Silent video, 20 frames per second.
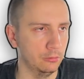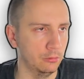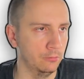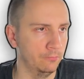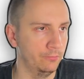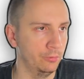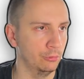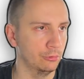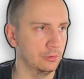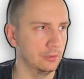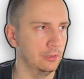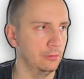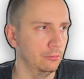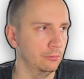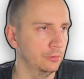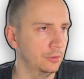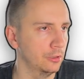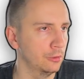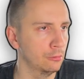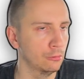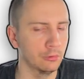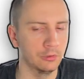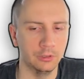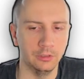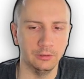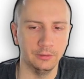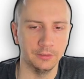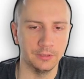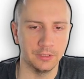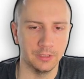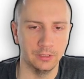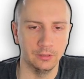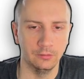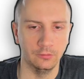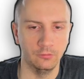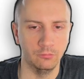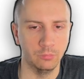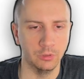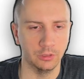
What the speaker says: obviously on the kernel itself,